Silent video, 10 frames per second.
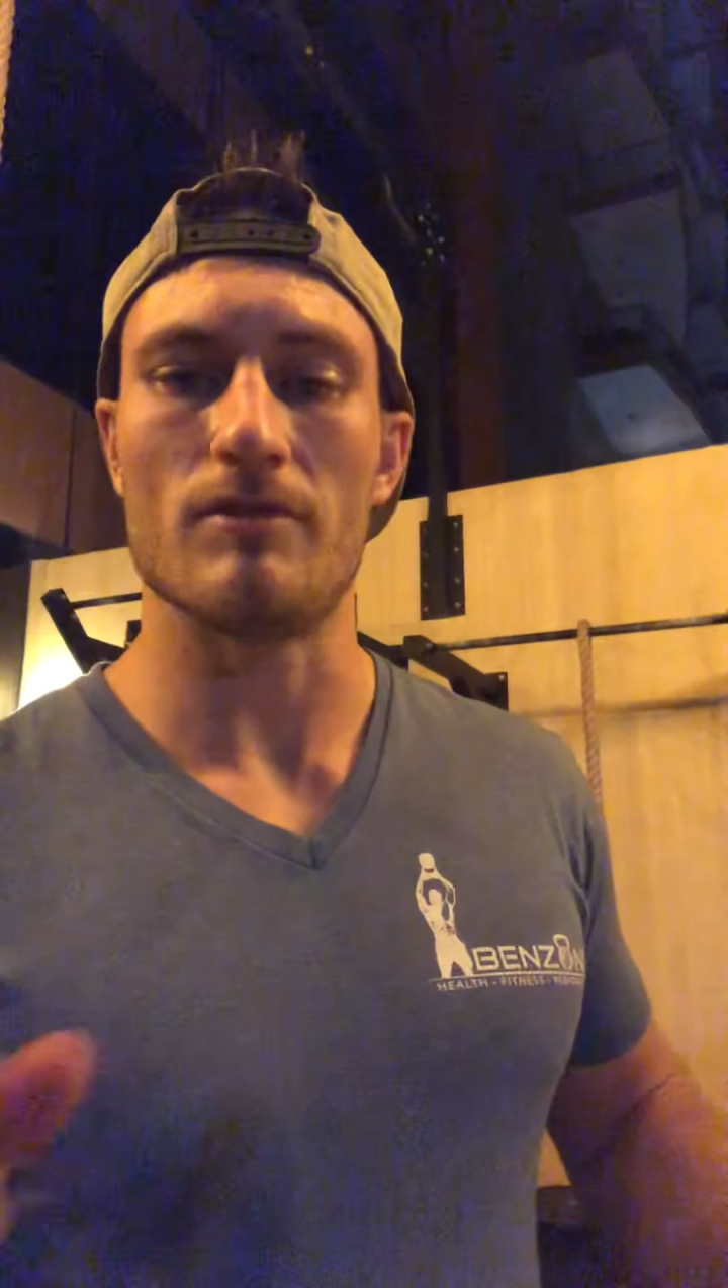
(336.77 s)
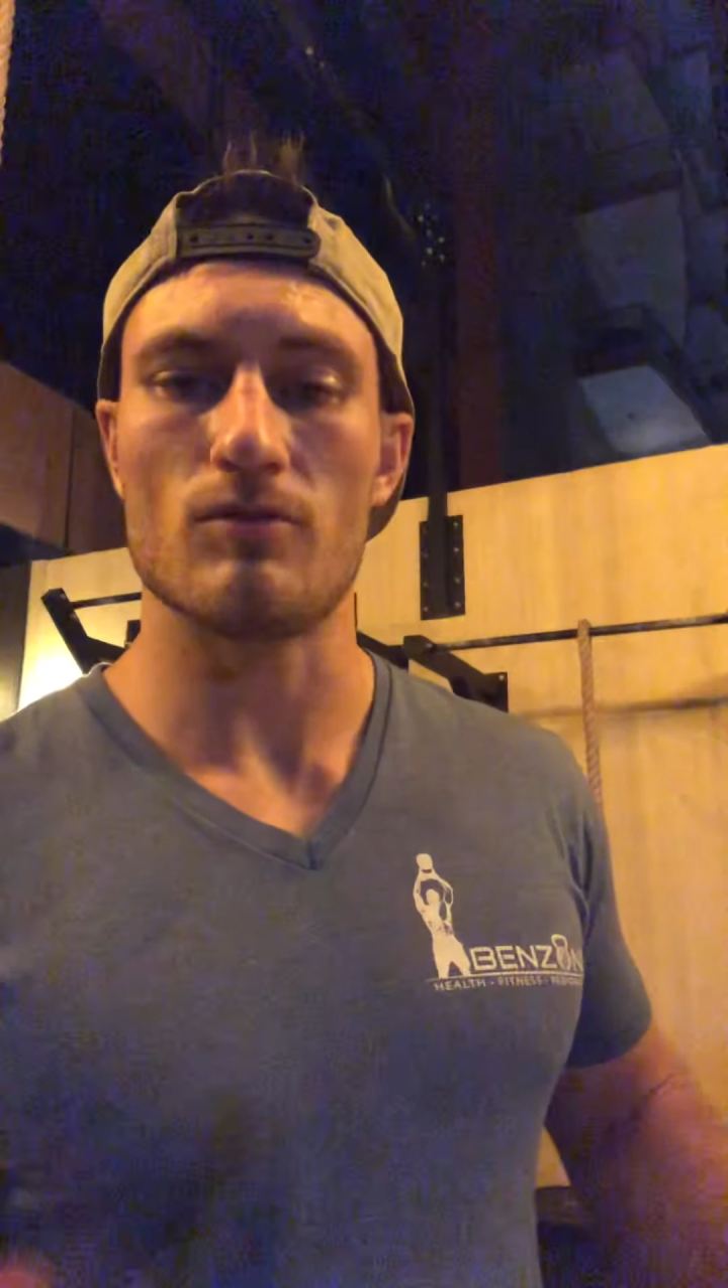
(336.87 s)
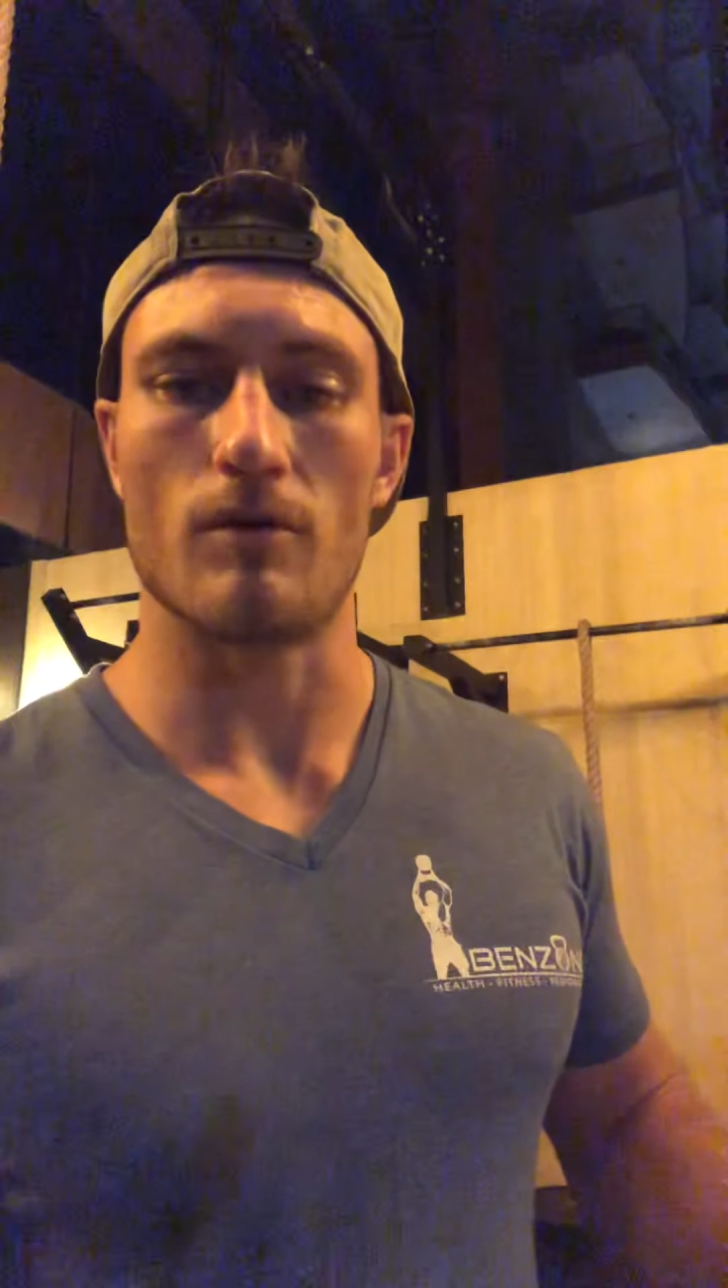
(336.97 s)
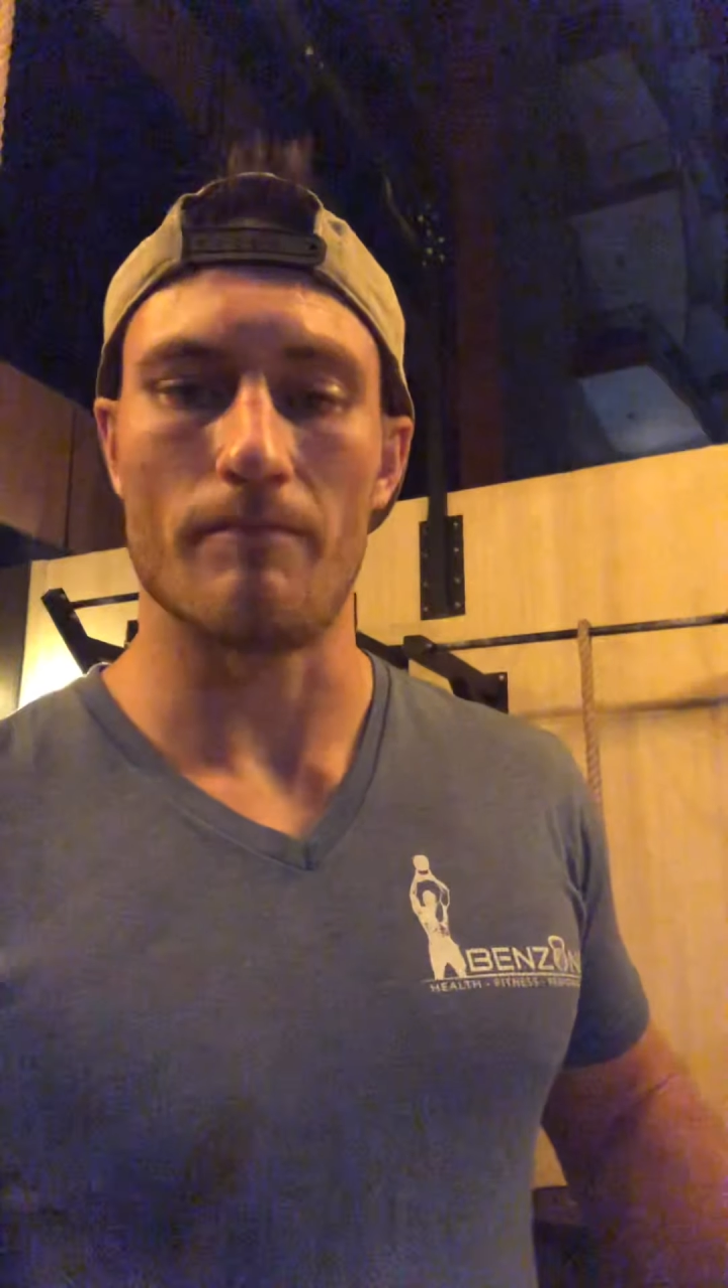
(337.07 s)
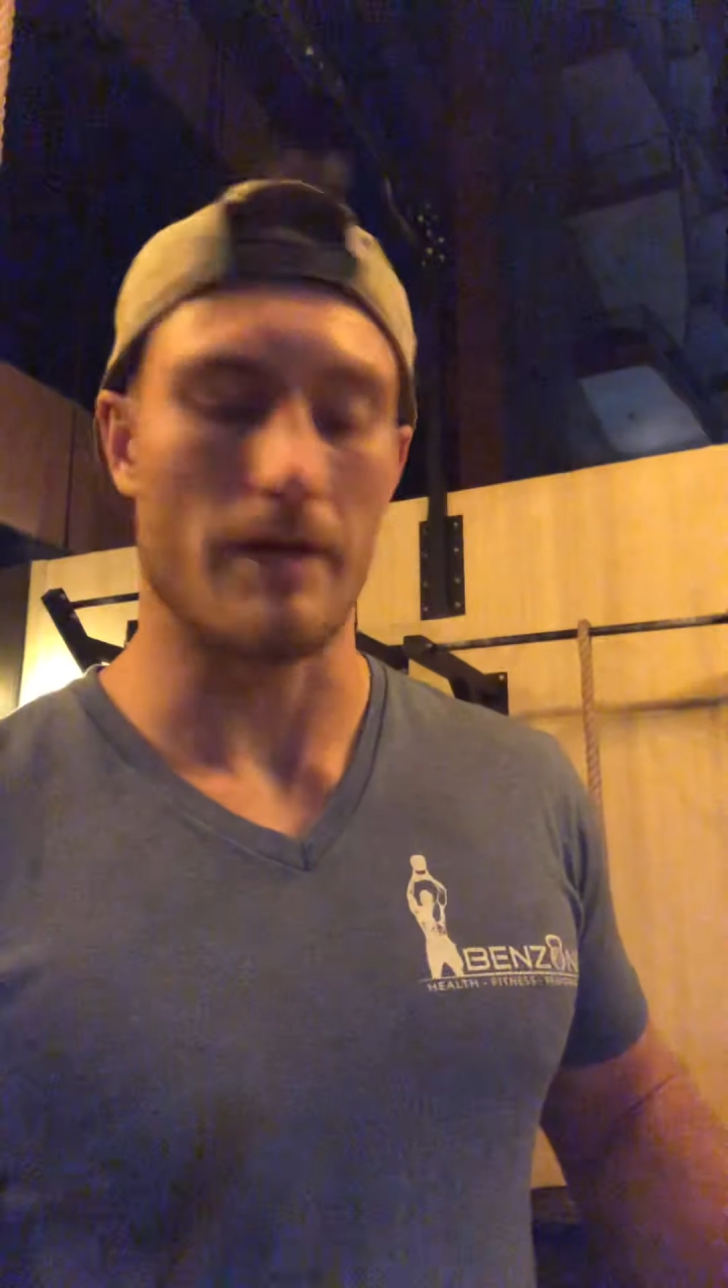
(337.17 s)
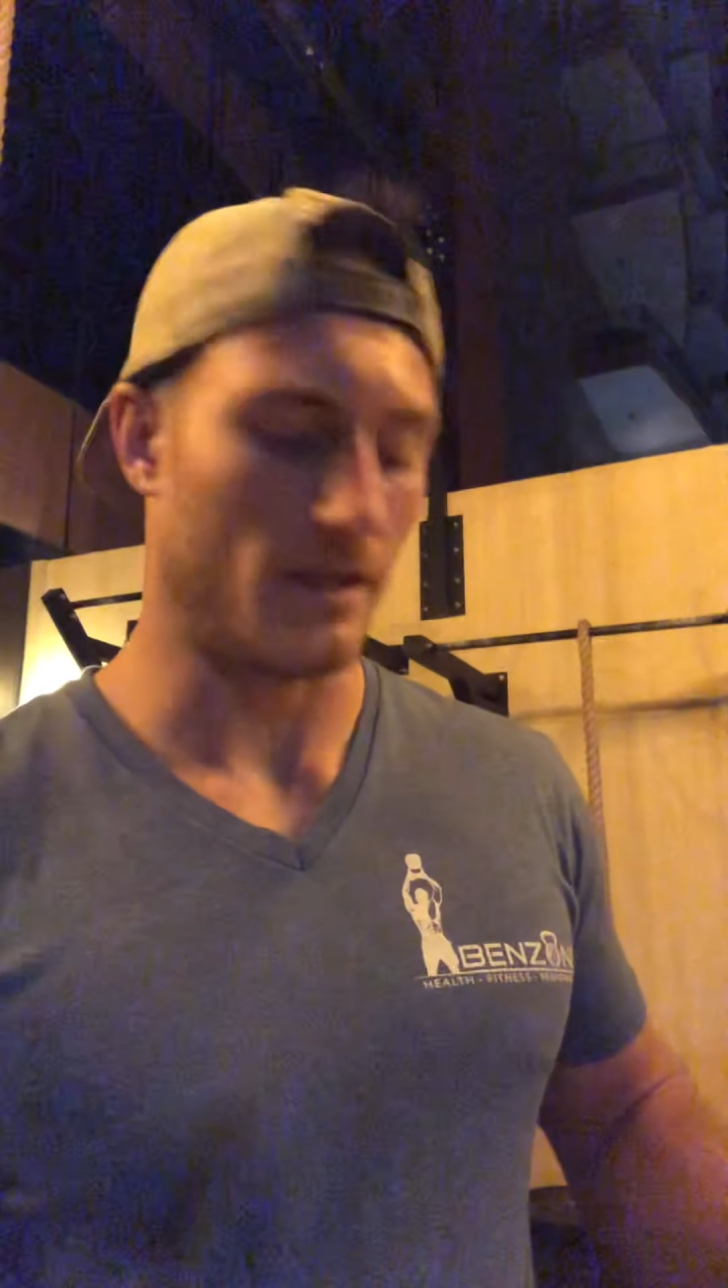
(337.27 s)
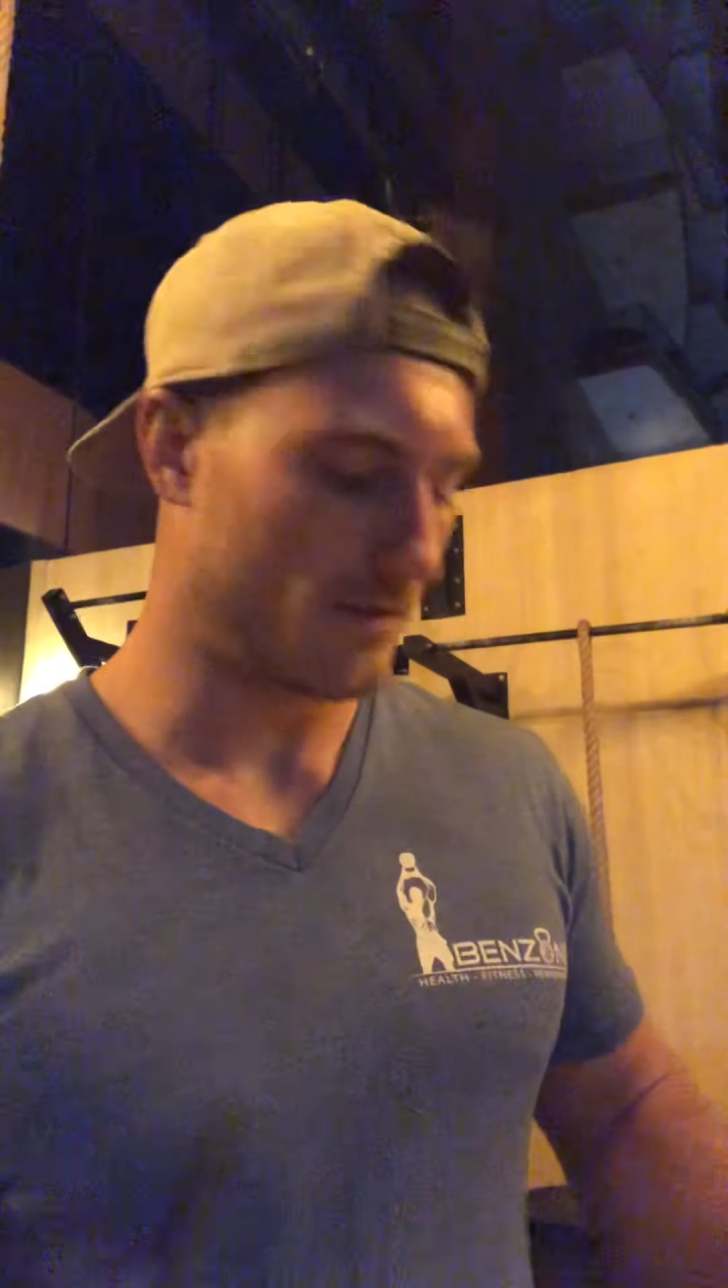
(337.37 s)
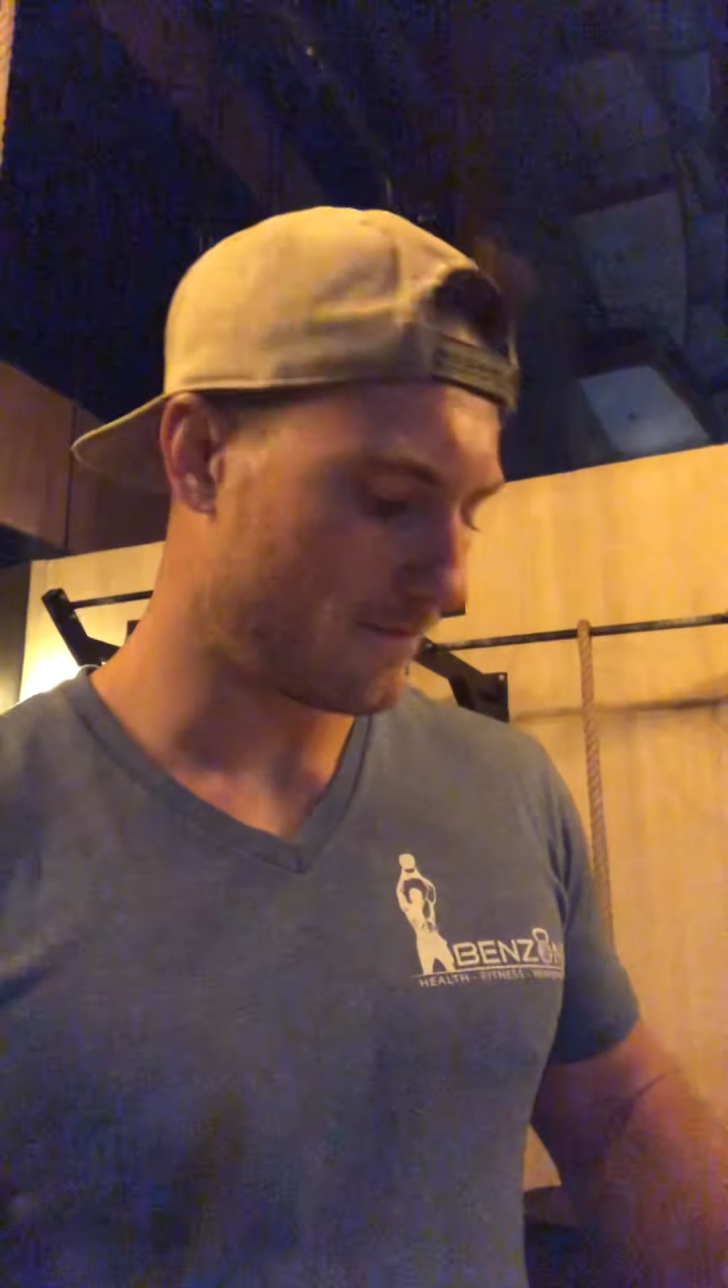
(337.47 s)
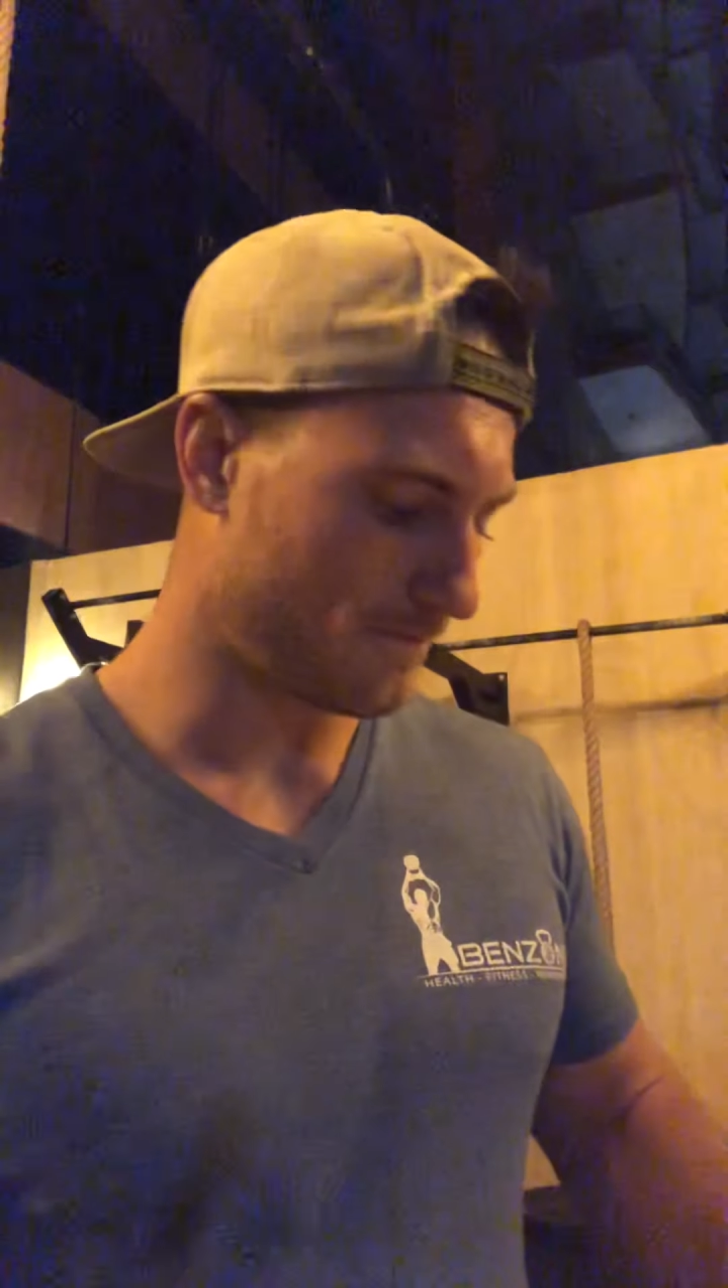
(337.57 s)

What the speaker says: 12 minutes.